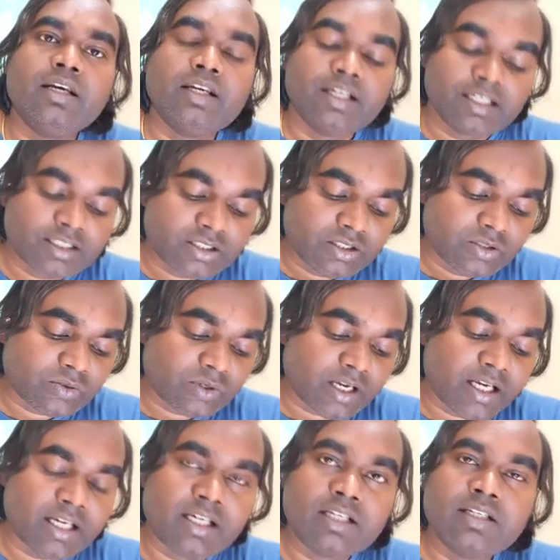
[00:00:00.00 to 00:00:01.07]
x
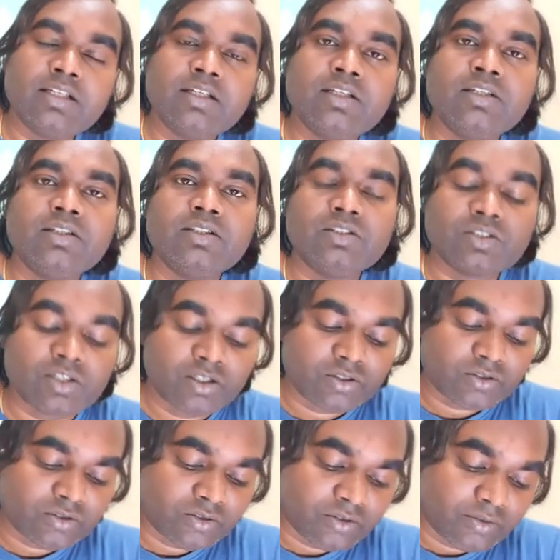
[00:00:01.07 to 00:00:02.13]
square is equal
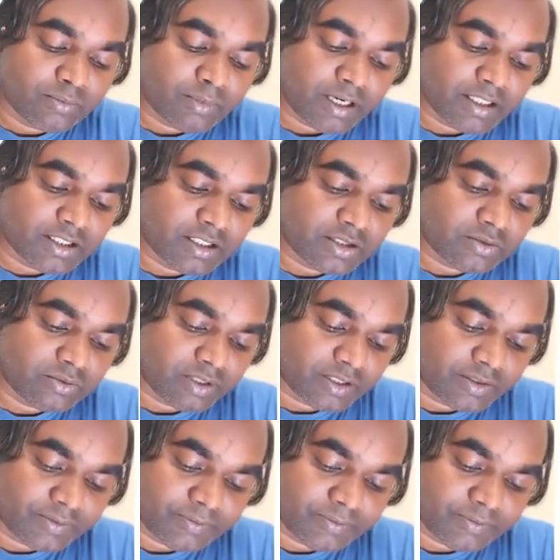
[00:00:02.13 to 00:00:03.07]
to -1.